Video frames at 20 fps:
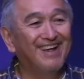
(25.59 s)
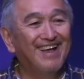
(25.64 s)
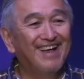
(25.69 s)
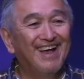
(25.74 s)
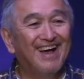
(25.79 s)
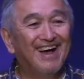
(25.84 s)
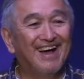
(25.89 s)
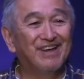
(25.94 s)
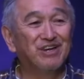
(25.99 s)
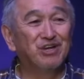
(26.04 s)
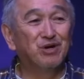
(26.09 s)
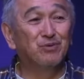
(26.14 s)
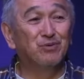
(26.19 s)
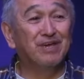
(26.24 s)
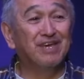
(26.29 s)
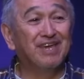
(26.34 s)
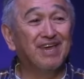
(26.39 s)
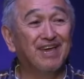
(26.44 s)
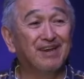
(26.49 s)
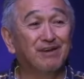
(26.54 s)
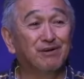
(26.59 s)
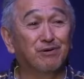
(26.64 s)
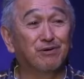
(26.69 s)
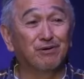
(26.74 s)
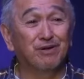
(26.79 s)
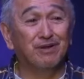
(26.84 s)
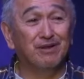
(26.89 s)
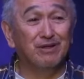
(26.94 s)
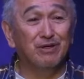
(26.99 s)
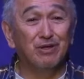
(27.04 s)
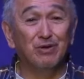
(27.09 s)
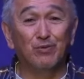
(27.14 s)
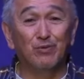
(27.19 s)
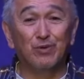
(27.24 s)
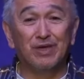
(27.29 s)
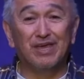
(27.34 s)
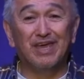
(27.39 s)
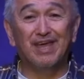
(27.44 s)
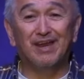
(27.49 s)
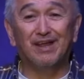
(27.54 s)
I know we can't
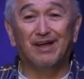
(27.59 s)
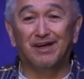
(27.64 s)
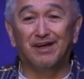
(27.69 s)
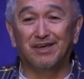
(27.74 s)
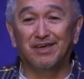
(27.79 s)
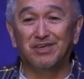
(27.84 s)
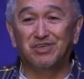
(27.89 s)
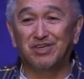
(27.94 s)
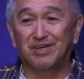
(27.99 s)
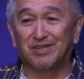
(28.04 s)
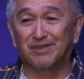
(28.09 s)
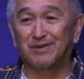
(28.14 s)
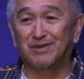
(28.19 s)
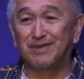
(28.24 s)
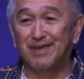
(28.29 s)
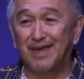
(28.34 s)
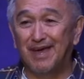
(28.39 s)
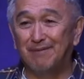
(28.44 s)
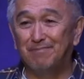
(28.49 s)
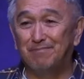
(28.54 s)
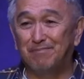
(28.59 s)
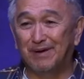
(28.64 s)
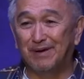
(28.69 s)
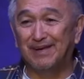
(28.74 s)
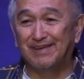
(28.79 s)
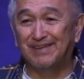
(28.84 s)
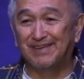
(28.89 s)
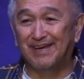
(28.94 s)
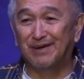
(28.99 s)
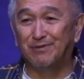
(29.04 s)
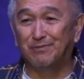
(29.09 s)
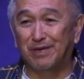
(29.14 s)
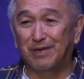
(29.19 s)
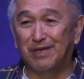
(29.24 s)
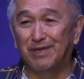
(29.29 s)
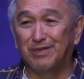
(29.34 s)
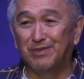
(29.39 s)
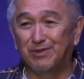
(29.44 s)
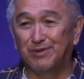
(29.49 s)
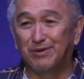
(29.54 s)
we can't hug each other yet, but uh, we
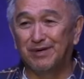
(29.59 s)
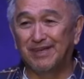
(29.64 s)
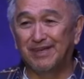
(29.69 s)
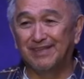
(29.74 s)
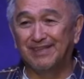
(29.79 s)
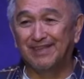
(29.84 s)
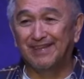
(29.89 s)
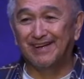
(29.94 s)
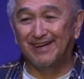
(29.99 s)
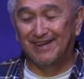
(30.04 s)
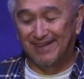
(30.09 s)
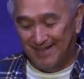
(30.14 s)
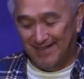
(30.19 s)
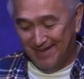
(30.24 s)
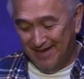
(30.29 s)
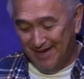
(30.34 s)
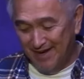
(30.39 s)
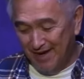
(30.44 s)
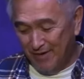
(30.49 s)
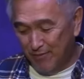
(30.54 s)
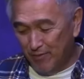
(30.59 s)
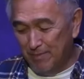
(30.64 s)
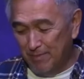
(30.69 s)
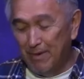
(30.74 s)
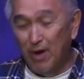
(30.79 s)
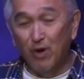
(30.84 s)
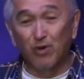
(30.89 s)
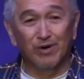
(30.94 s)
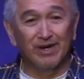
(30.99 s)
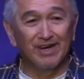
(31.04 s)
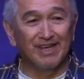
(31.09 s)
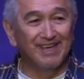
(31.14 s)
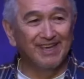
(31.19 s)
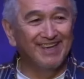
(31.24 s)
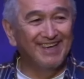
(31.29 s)
could do it uh, remotely.